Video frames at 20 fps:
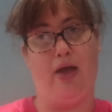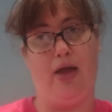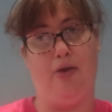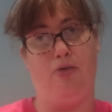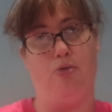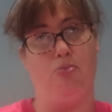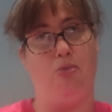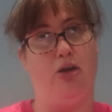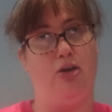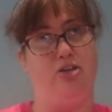and
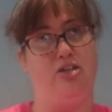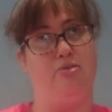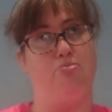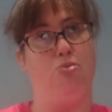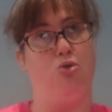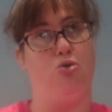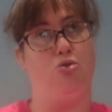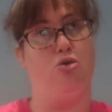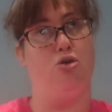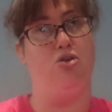uploading
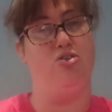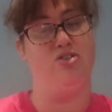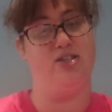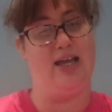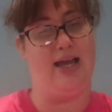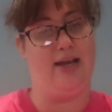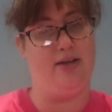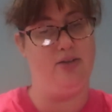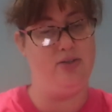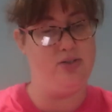more
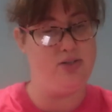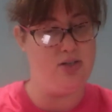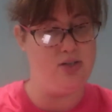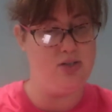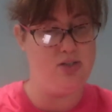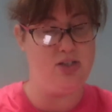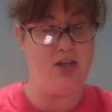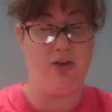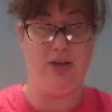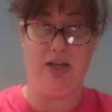content.
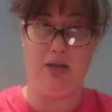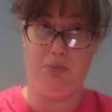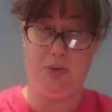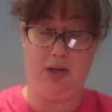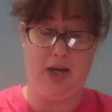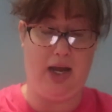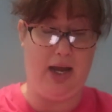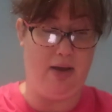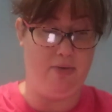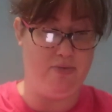So keep an
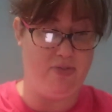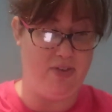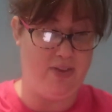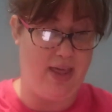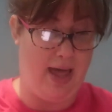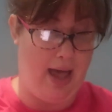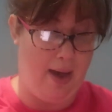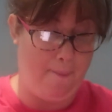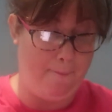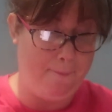eye out for
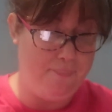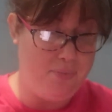that.